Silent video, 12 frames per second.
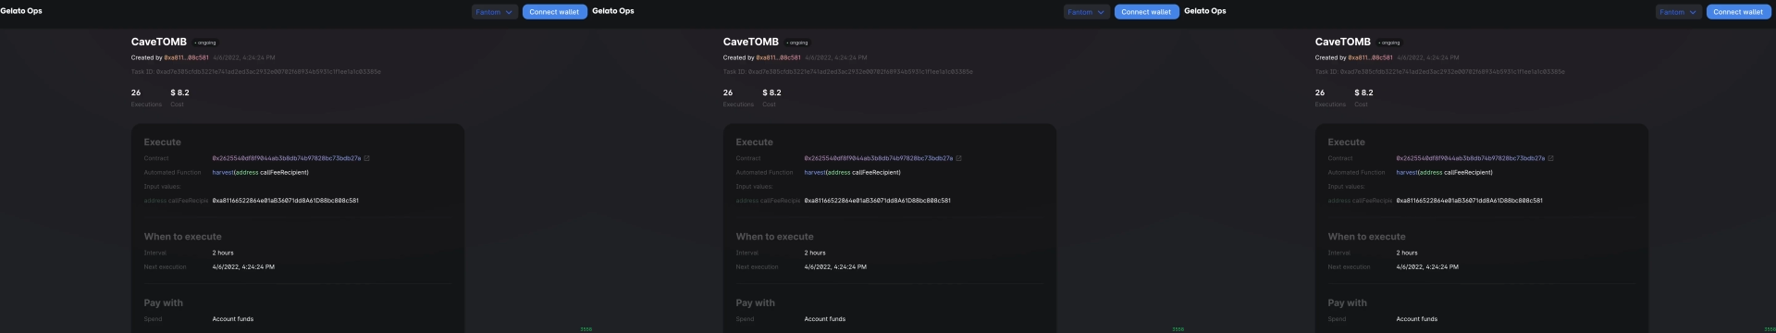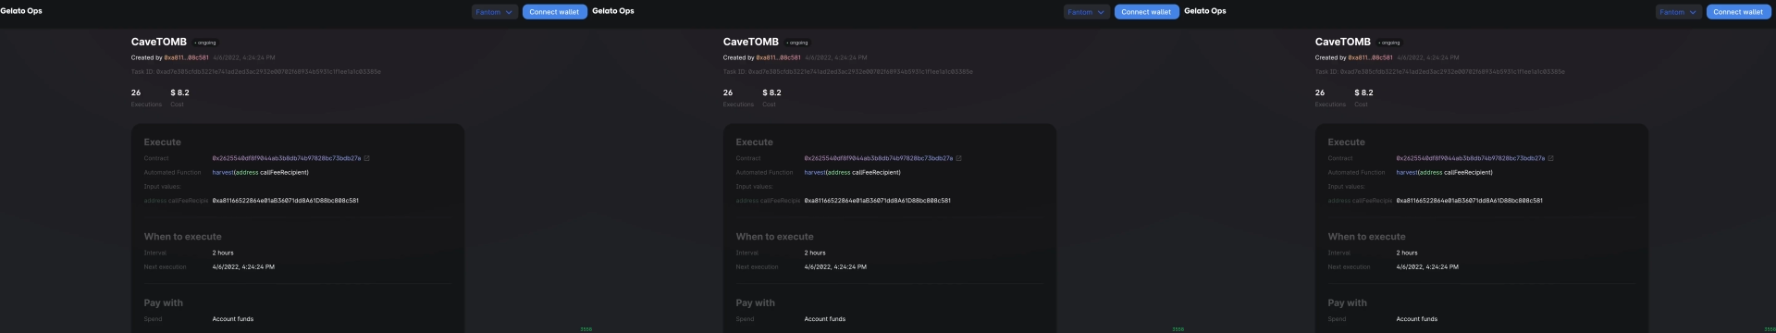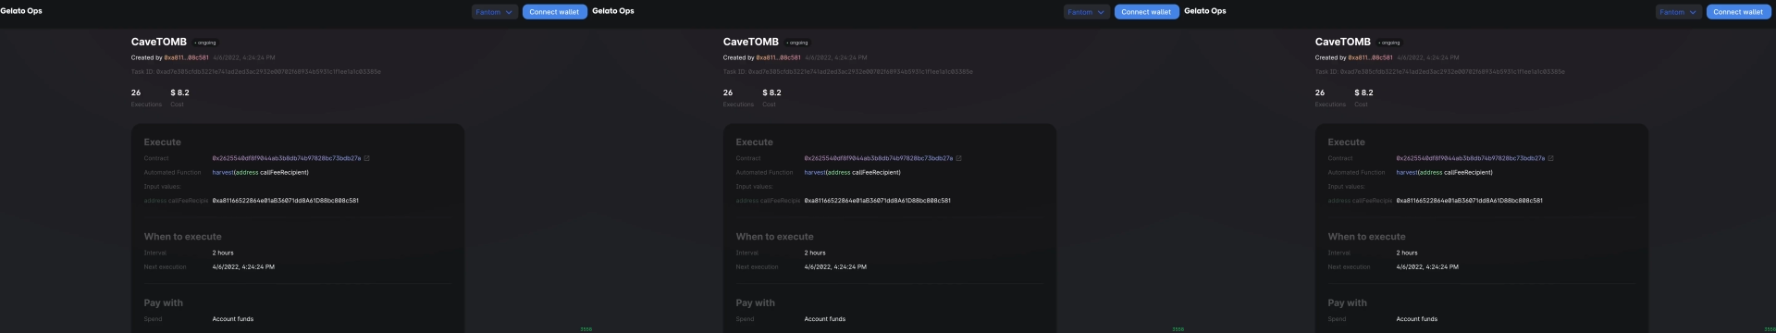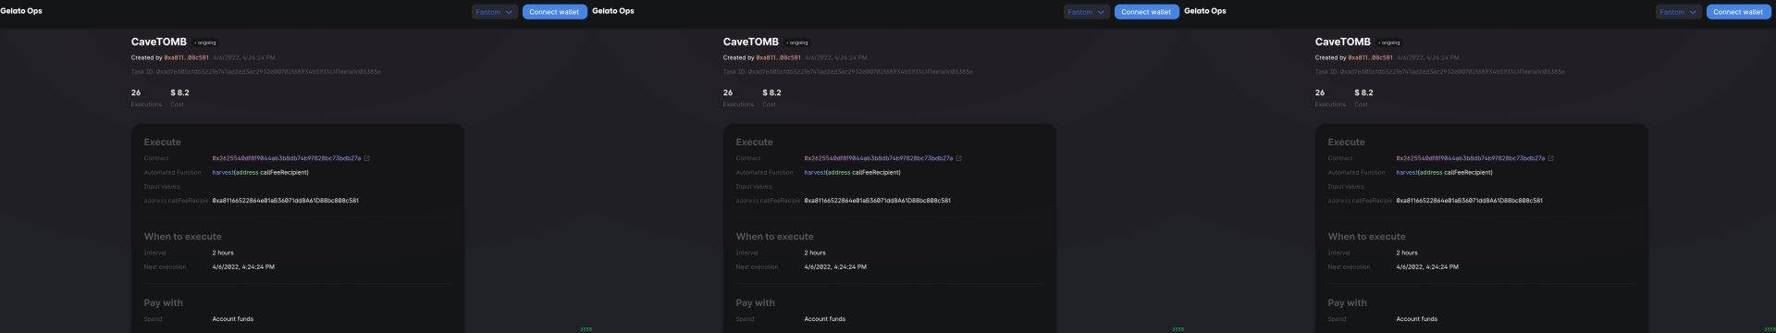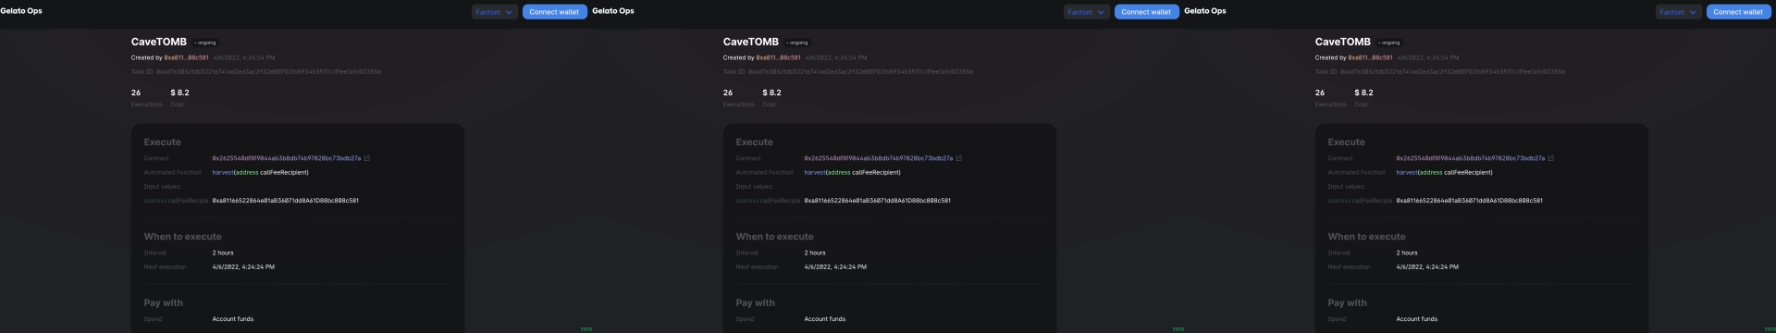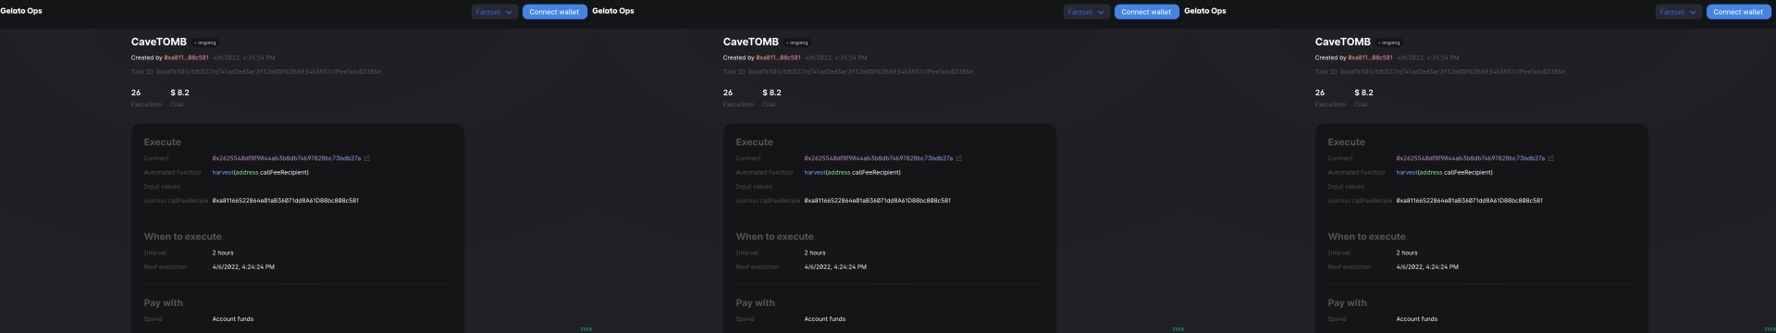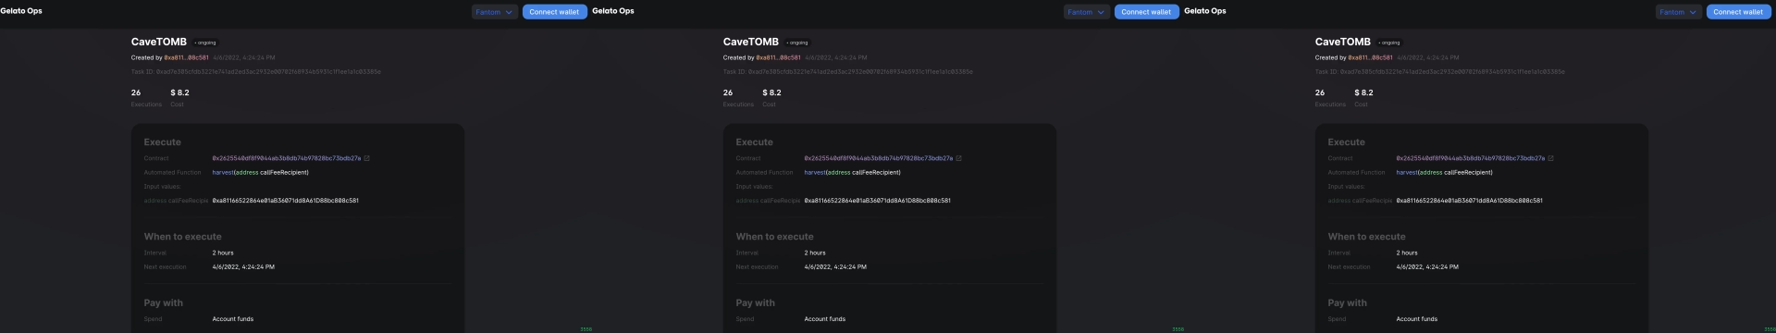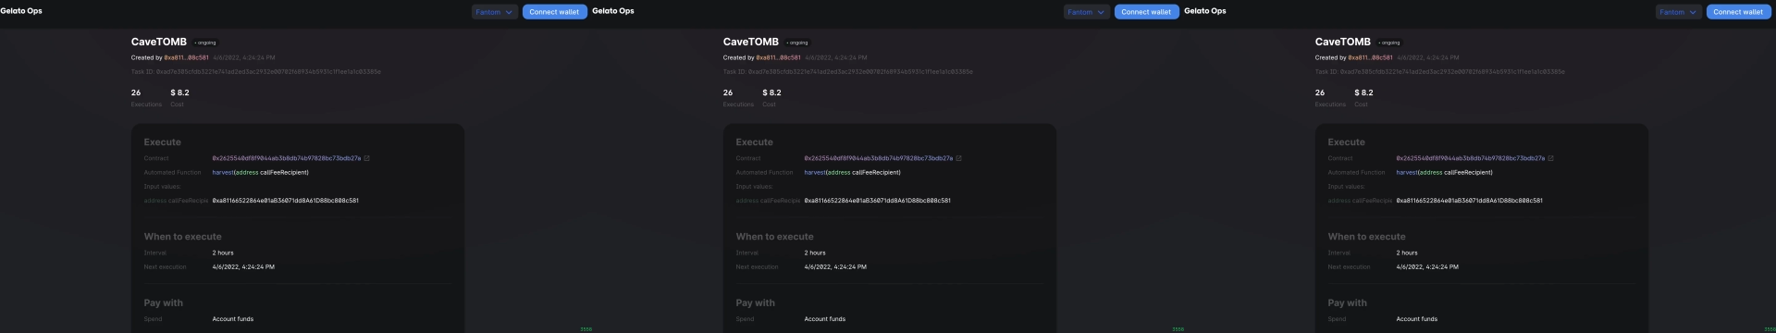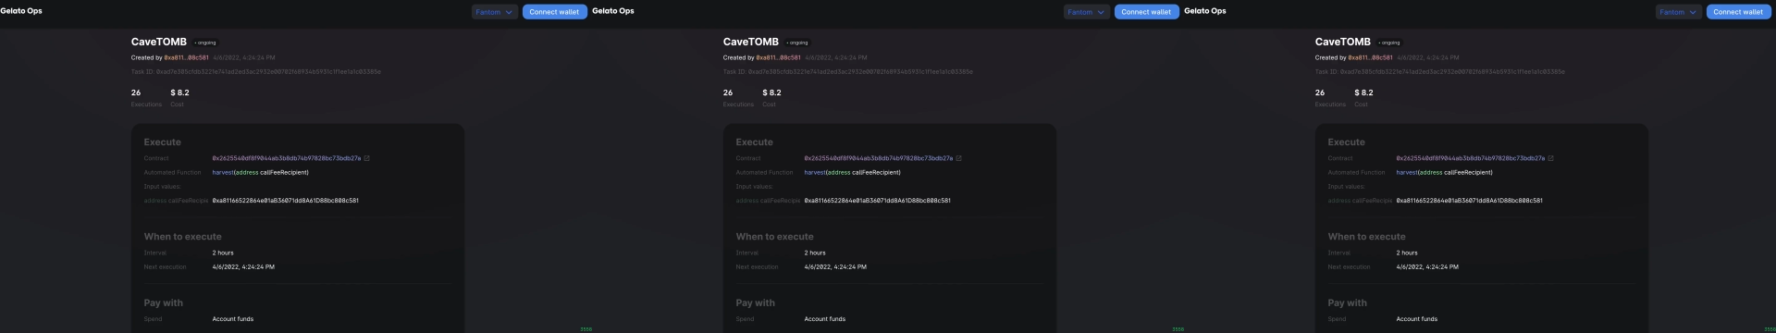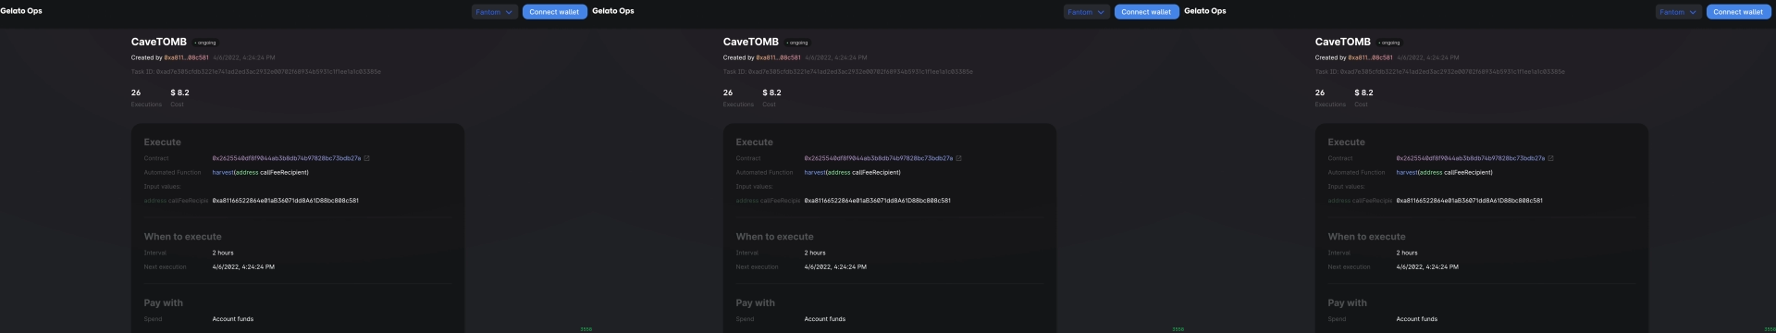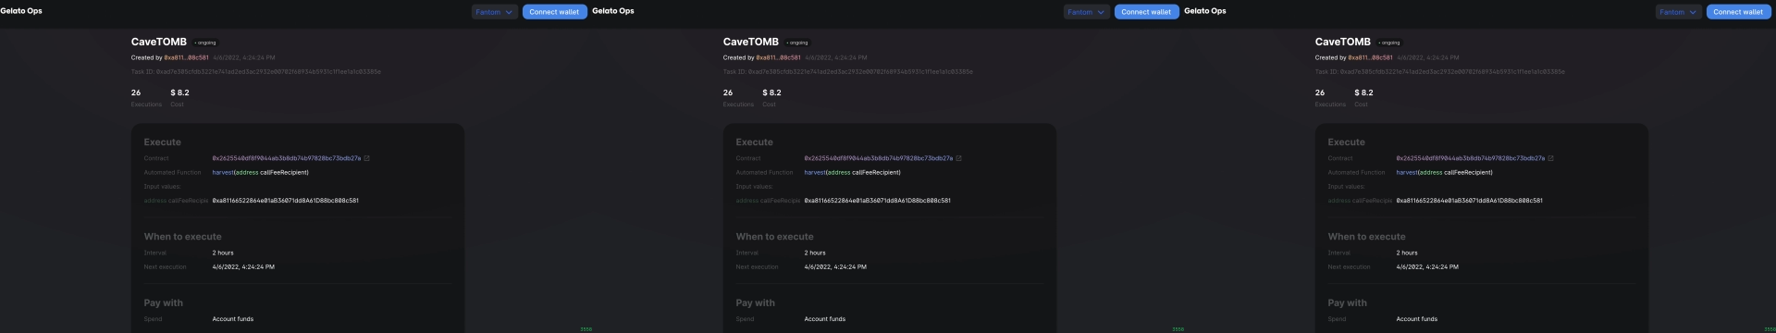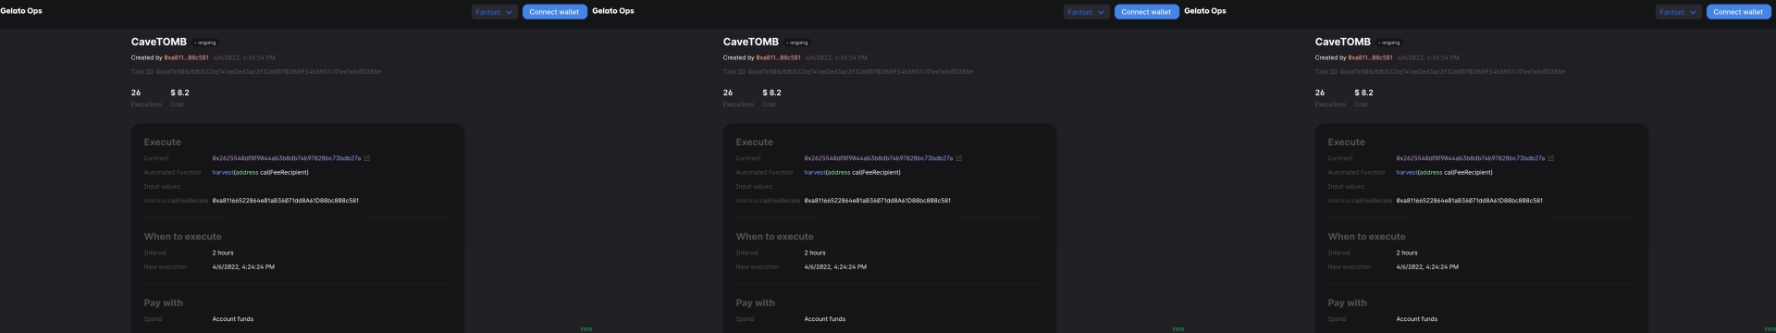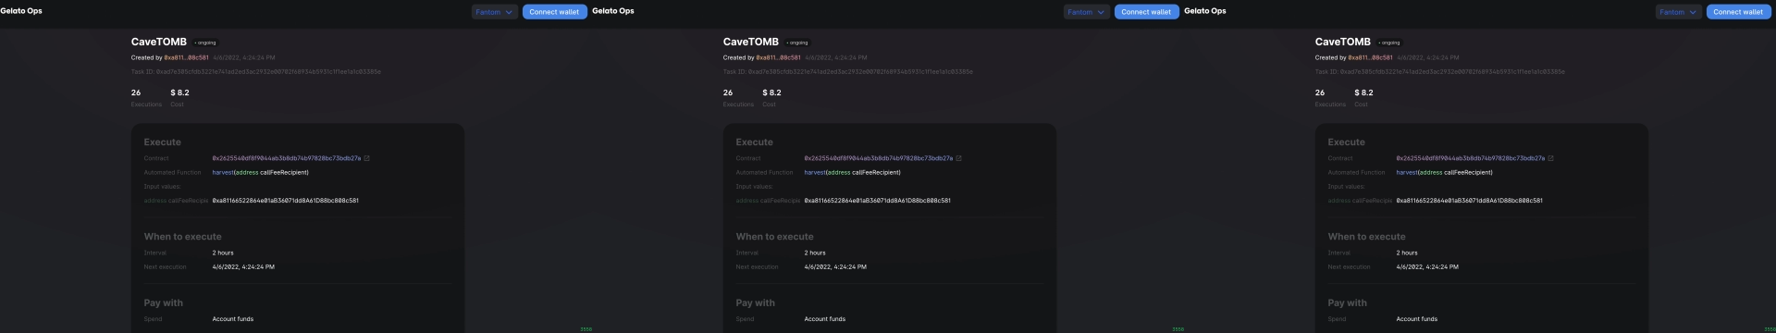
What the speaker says: (no speaker visible)